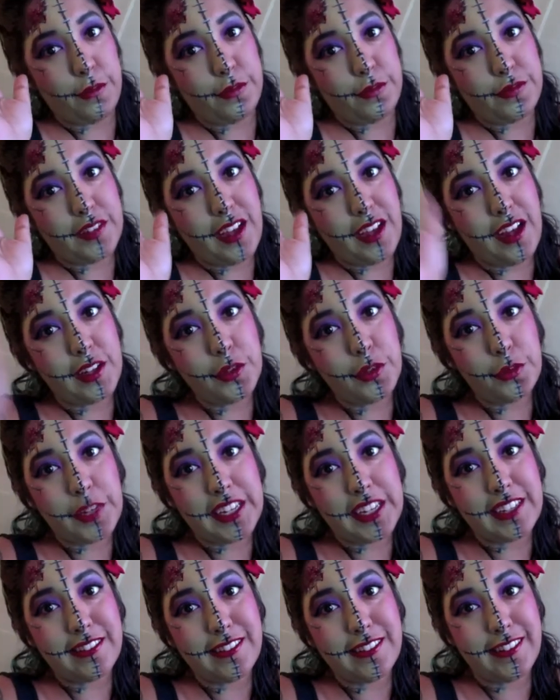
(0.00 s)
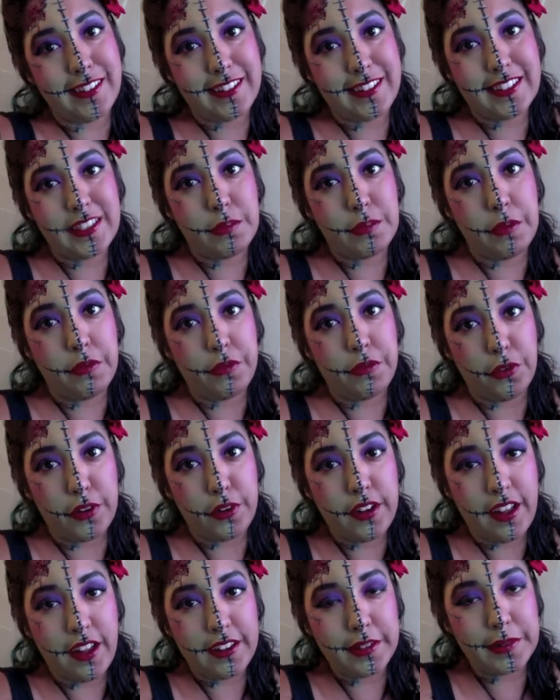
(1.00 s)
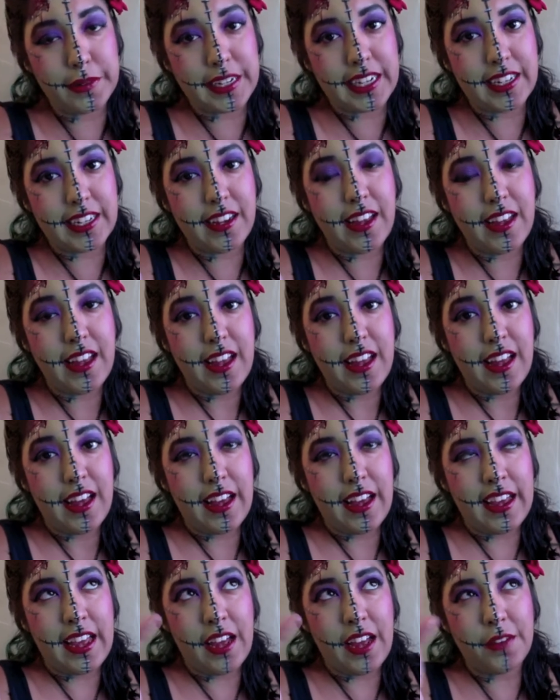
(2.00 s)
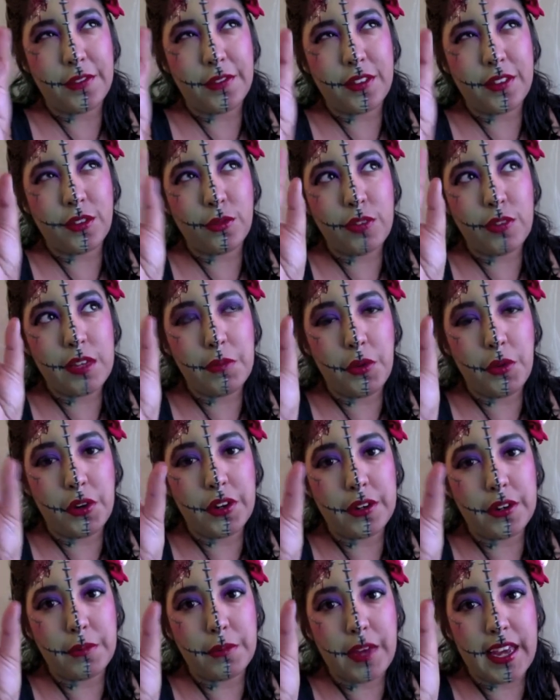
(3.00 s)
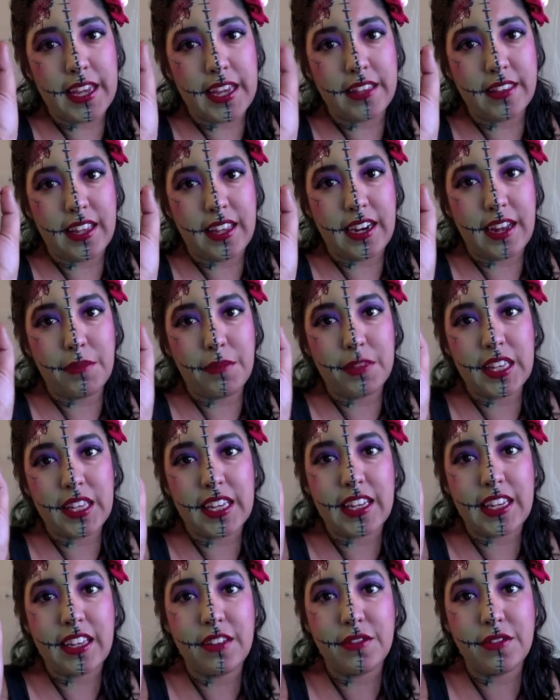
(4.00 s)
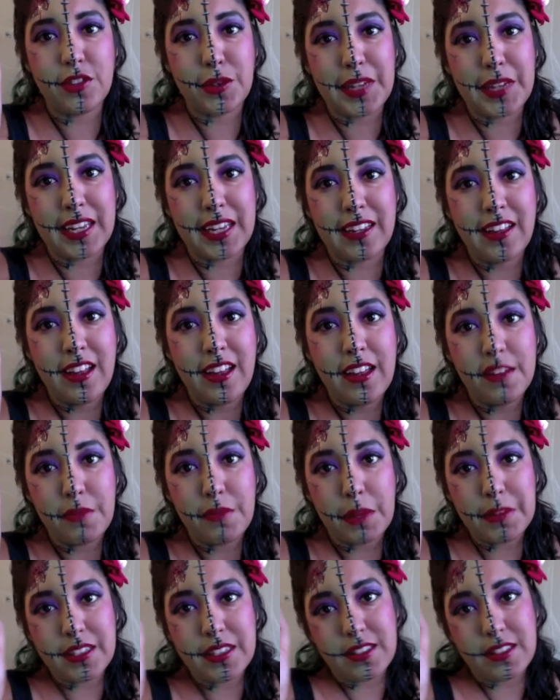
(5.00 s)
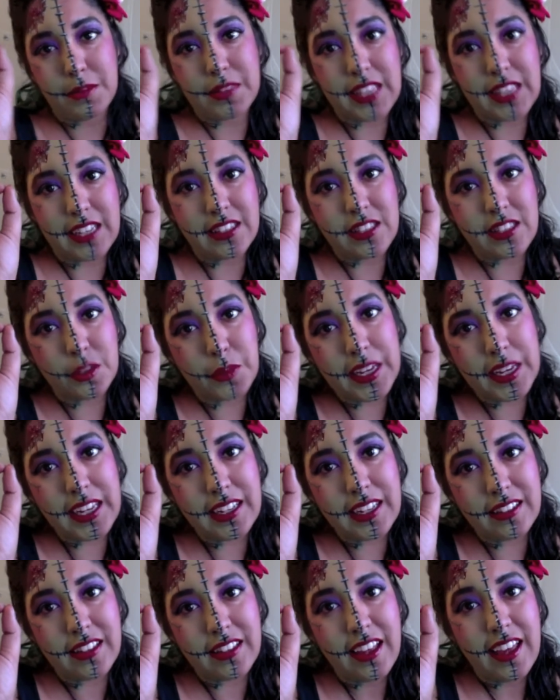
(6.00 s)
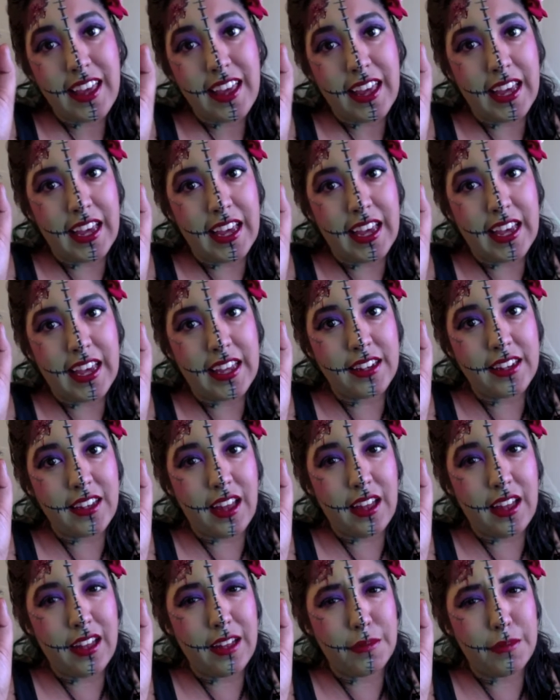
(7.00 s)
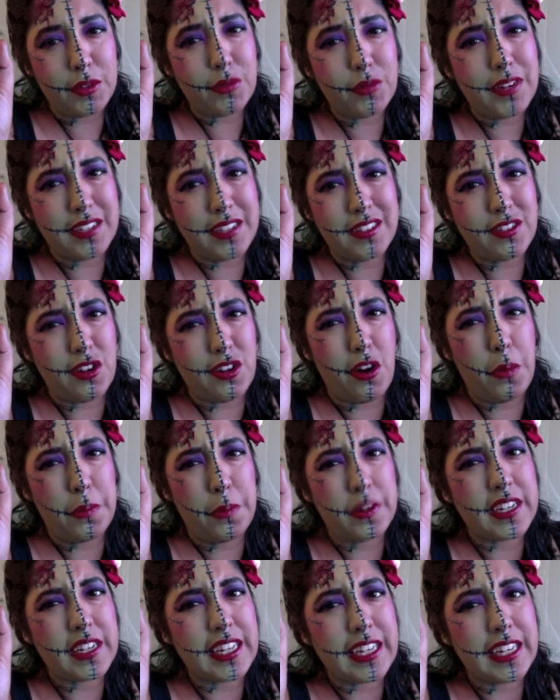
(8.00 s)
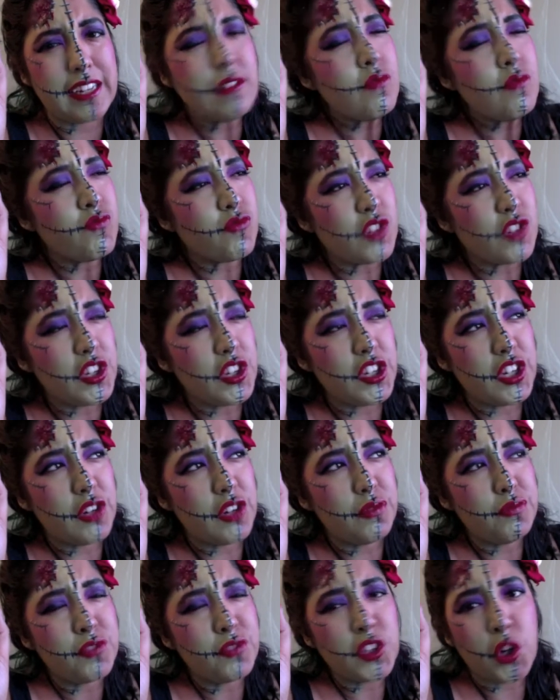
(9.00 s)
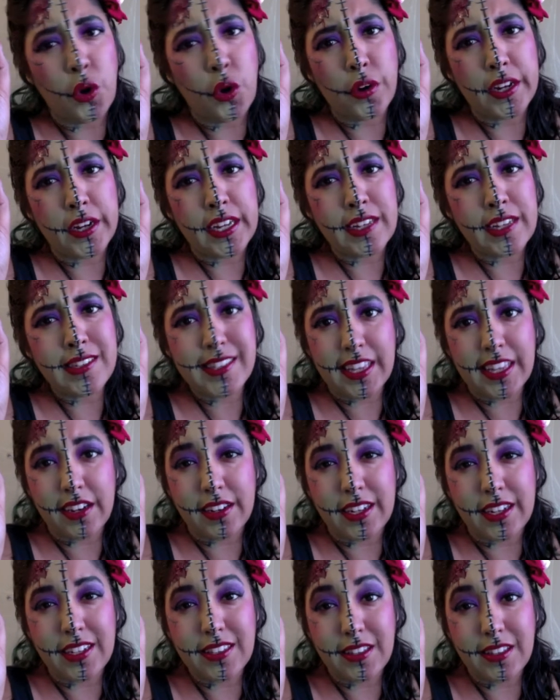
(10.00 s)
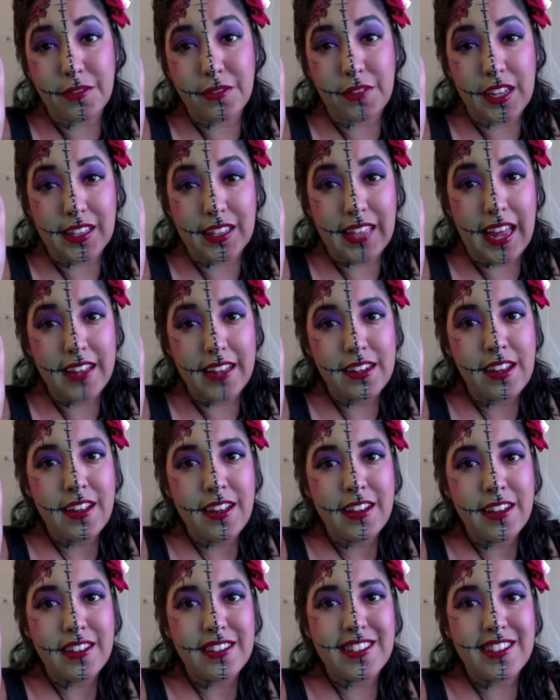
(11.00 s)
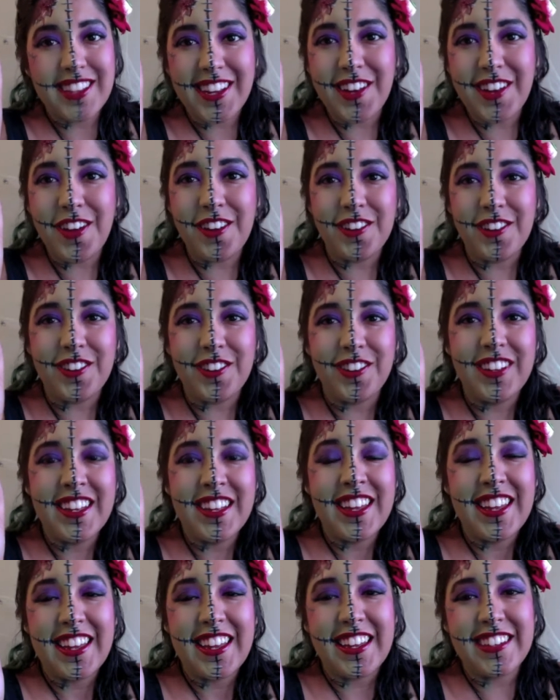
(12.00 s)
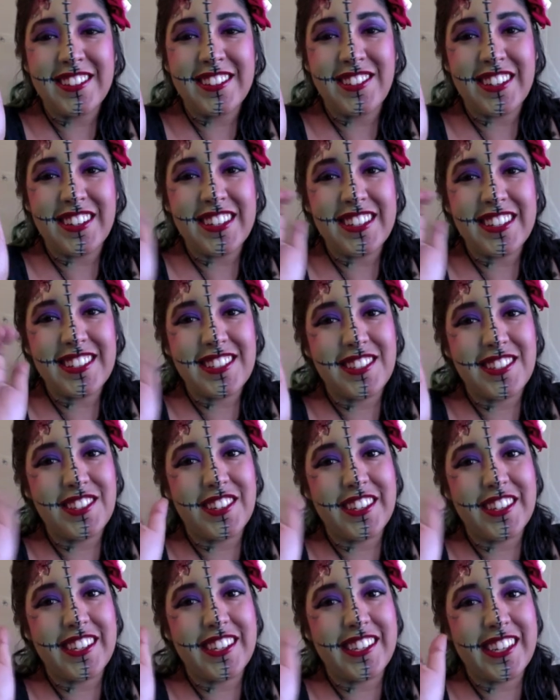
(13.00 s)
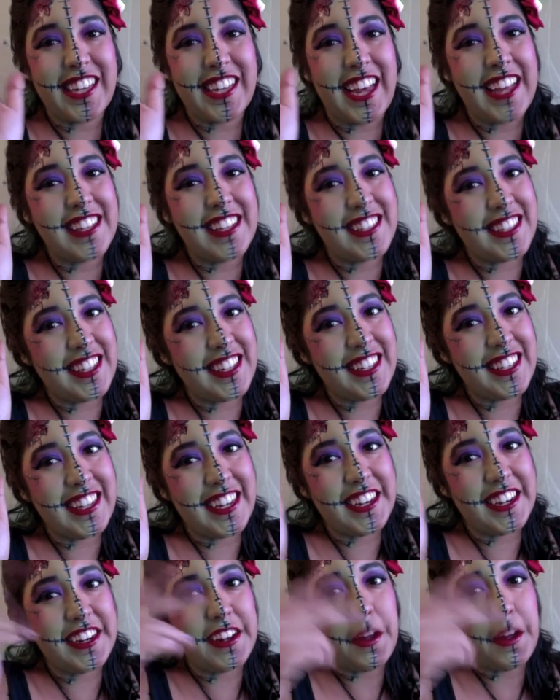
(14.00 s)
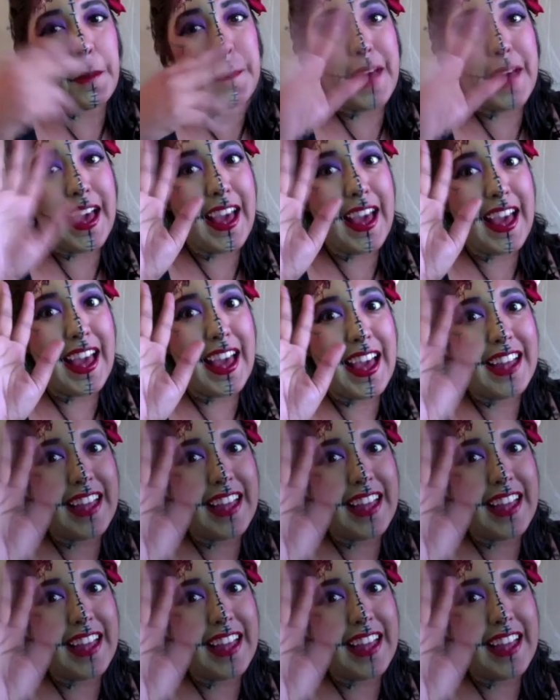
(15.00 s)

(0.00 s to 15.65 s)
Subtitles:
Halloween looks before Halloween. I have 3 more in mind that I'm thinking of doing. Maybe something sweet, and the rest are all pretty, gory, scary, stuff like that. So enjoy this tutorial, you guys. See you later. Bye!